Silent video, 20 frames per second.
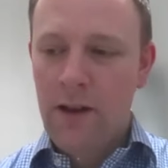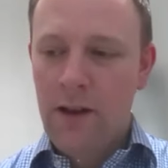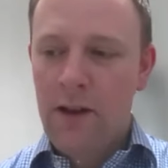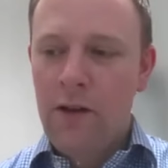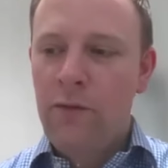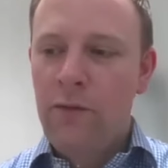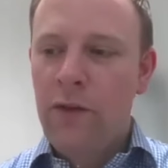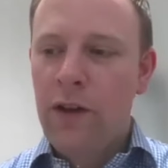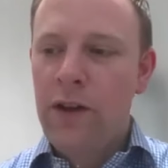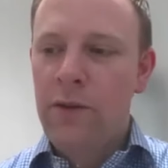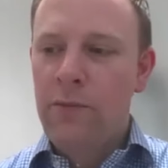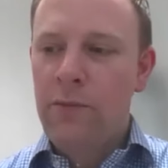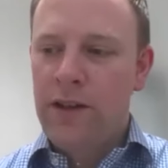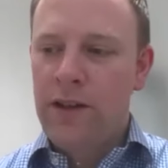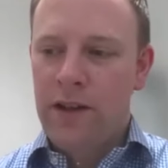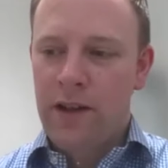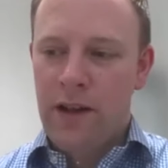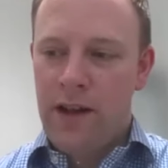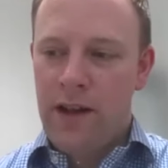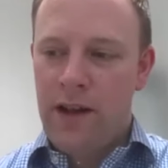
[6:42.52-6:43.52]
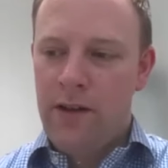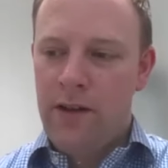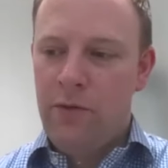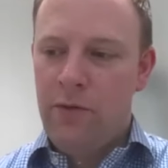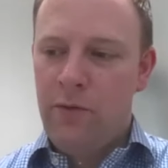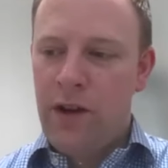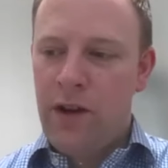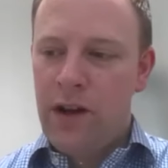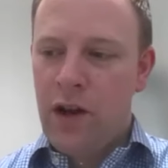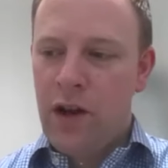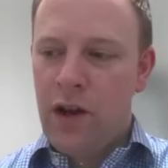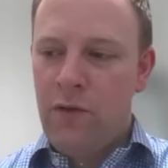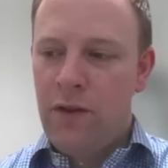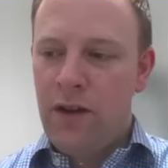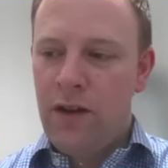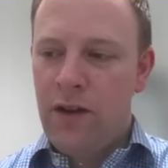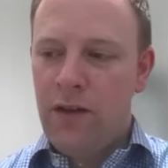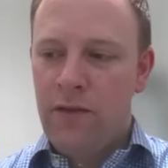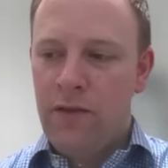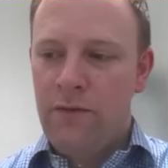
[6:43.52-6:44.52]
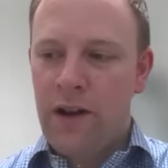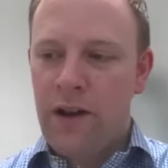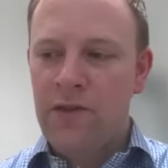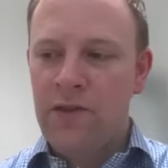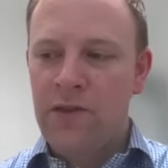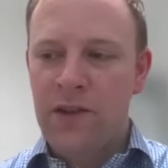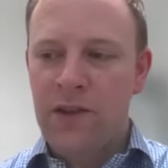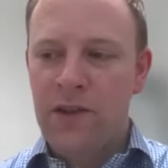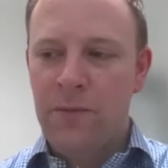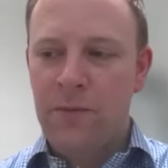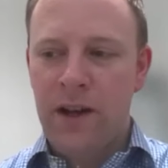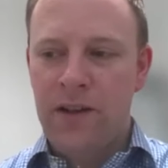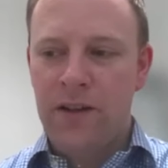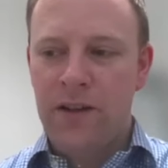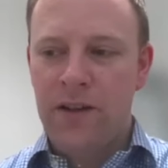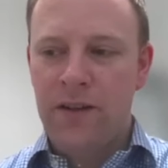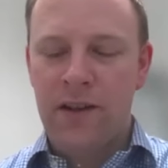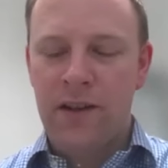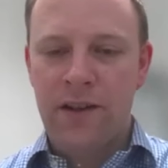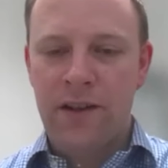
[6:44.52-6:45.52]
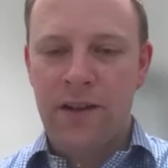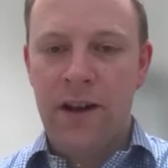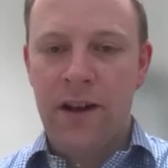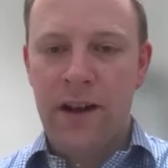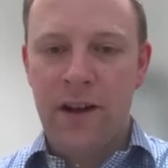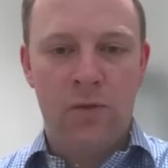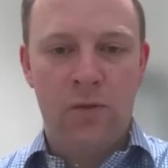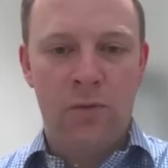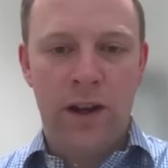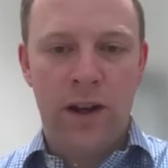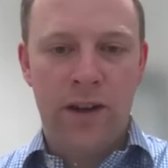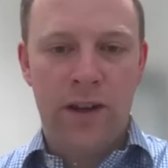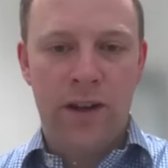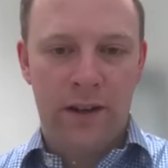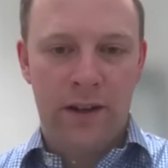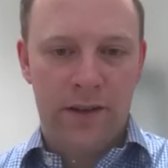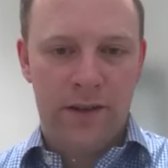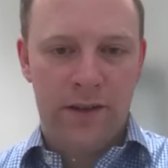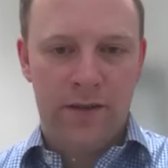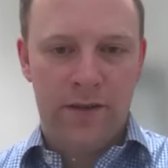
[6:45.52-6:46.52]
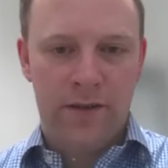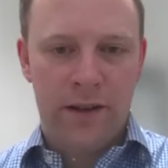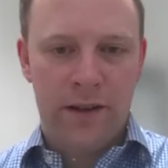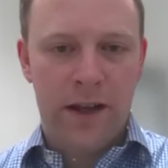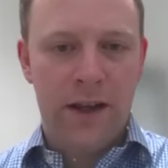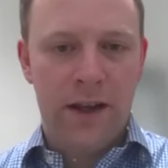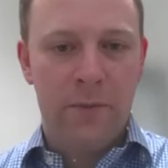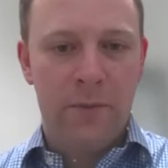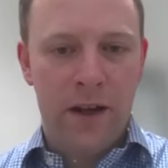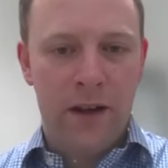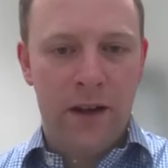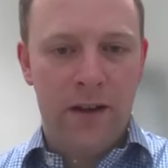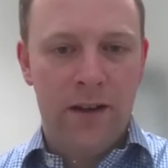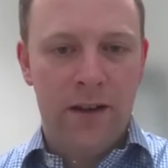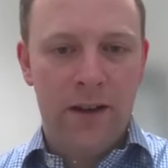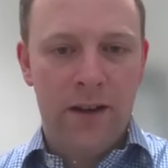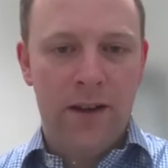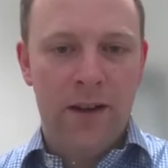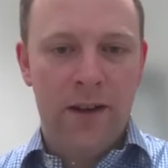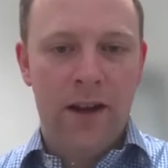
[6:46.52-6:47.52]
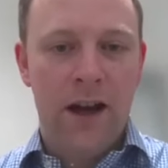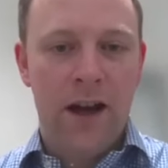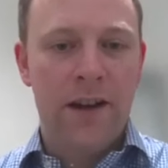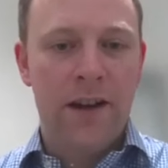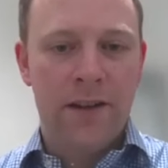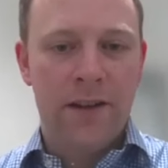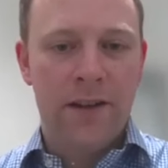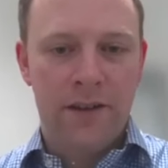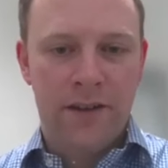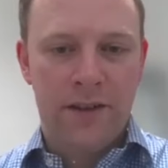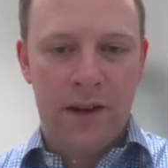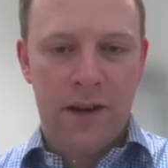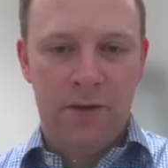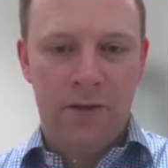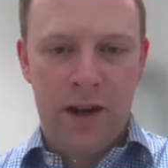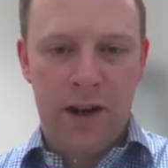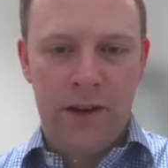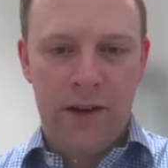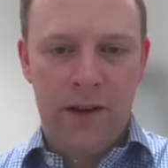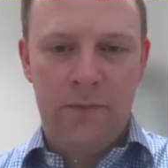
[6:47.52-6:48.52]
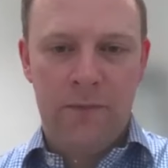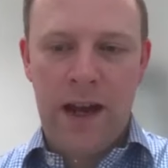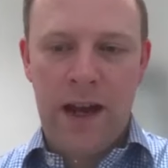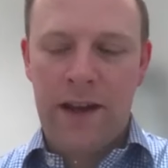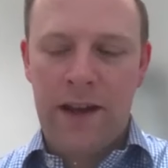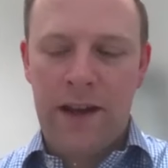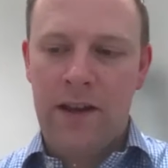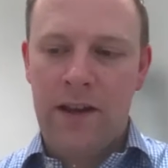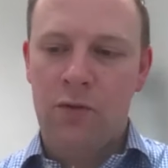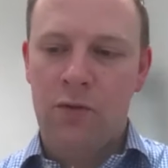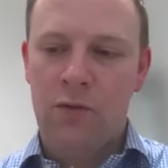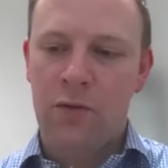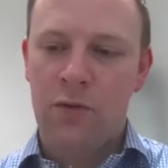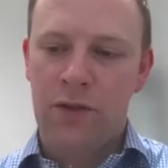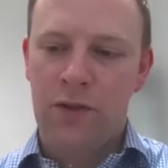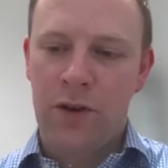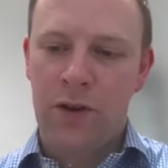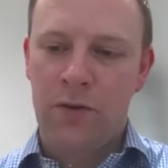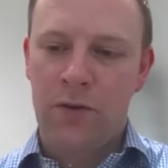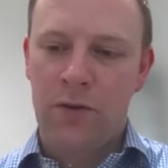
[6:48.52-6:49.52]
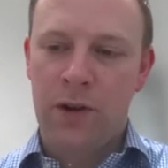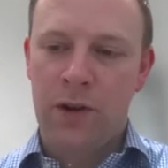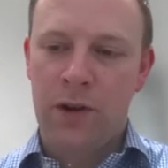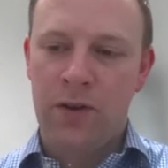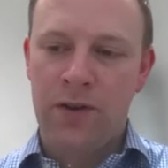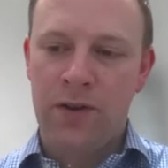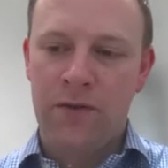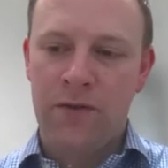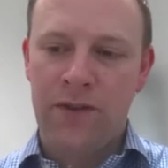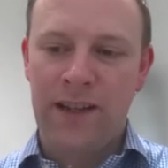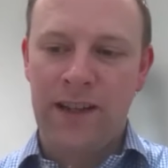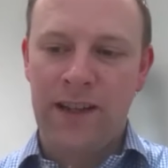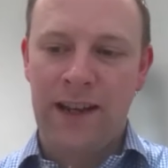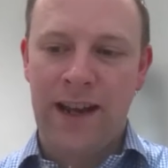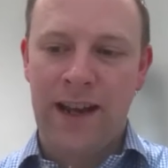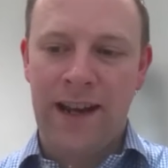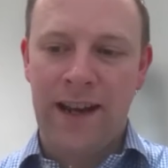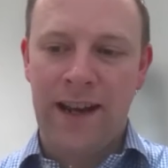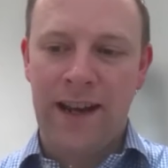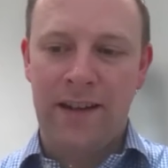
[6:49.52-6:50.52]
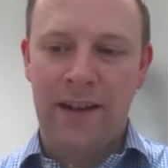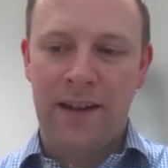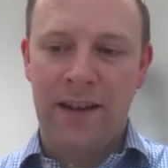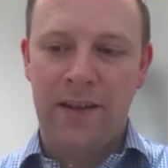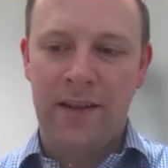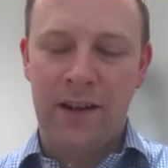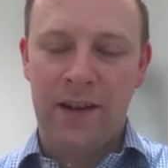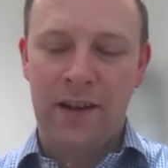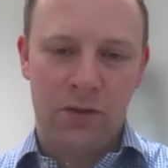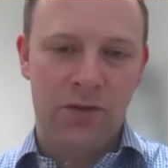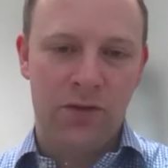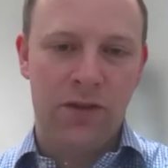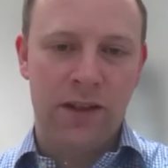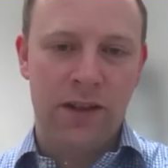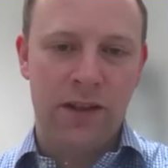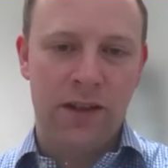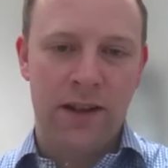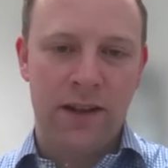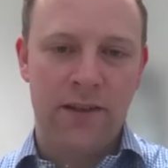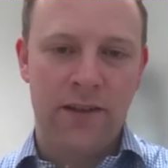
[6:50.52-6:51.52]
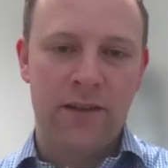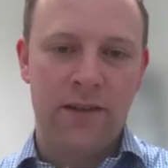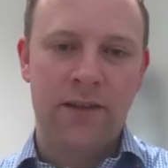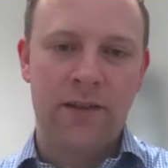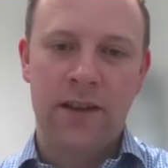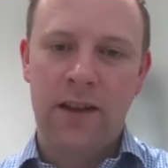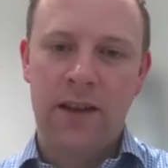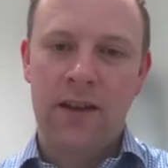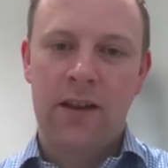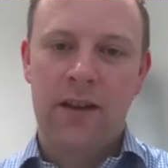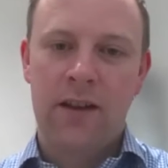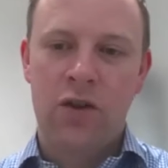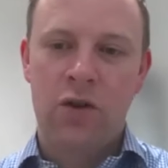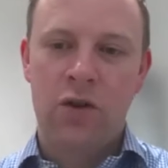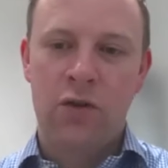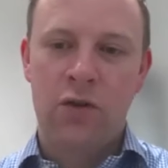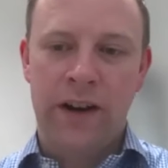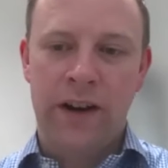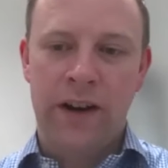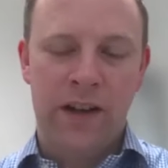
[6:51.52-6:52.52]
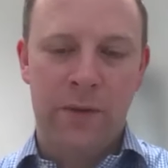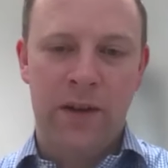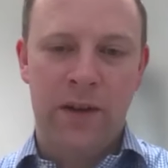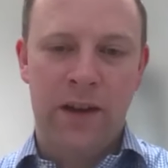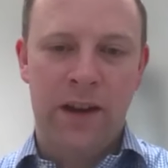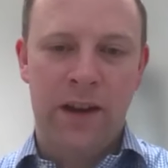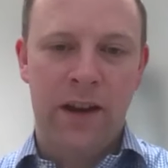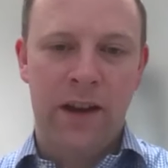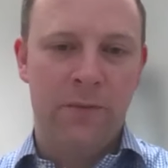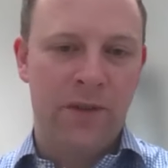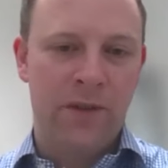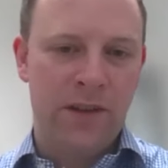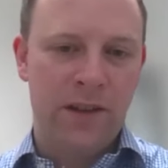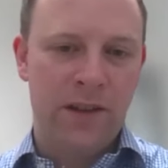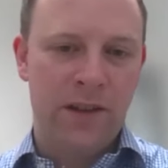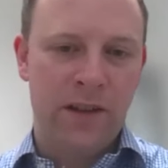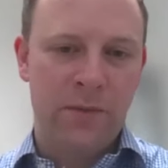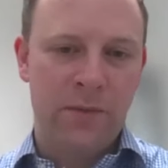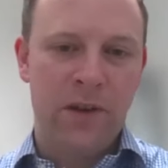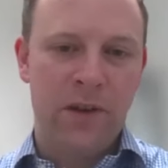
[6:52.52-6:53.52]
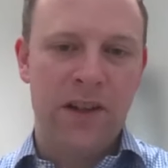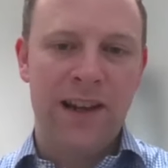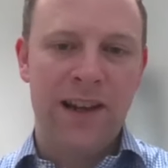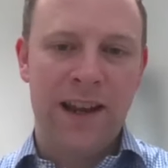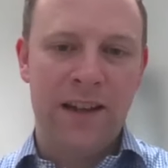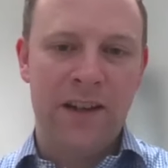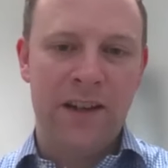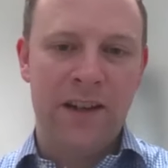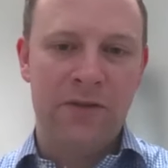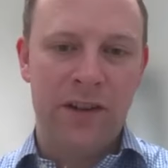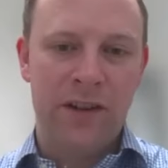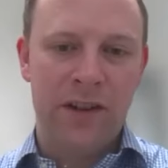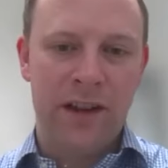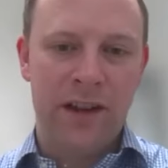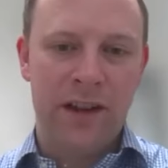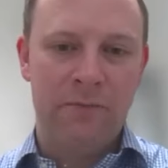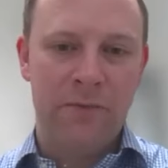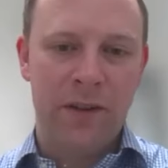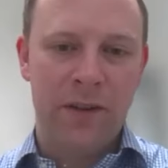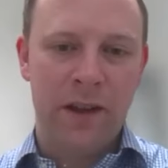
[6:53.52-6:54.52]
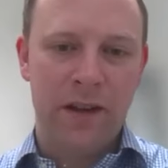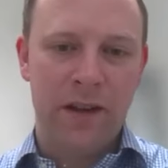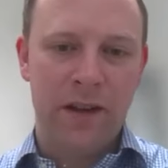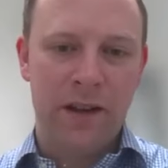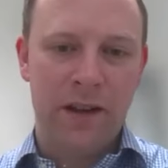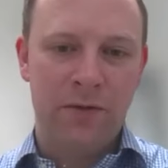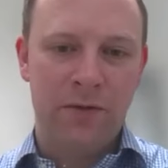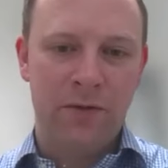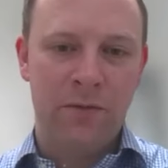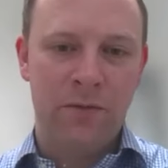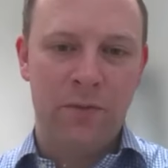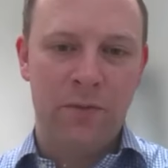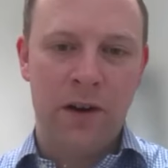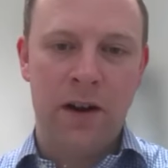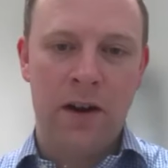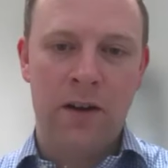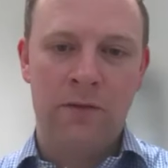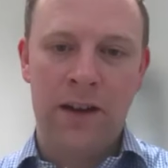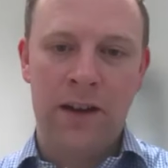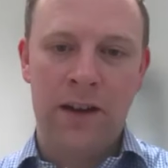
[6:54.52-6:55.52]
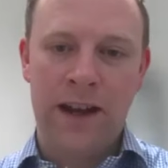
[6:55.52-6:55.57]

Fundamentally, we know that thousands of patients are dying on waiting lists at the minute unnecessarily, and that also because of a delay in getting diagnostic tests, you're actually picking up diseases much later in their in their sort of path.